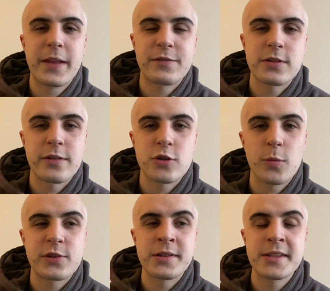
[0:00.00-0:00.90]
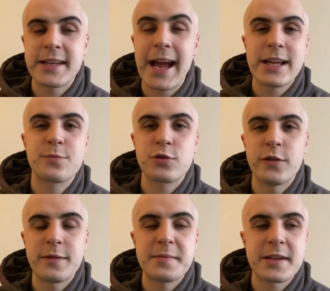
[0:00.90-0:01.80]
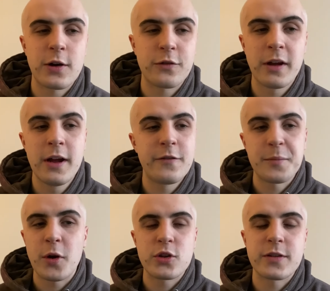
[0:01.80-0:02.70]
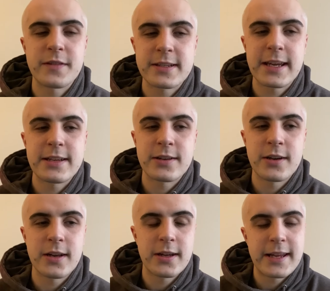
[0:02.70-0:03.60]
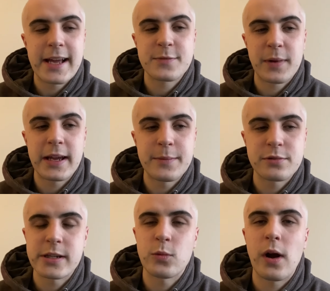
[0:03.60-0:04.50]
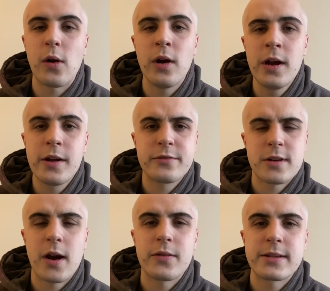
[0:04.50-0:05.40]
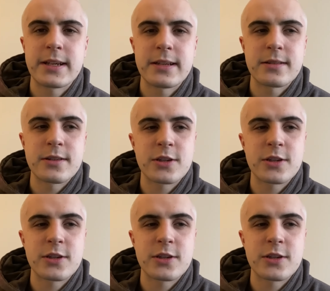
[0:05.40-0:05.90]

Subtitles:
other options, and he has proved himself for most of the season, and he has played pretty well throughout the season.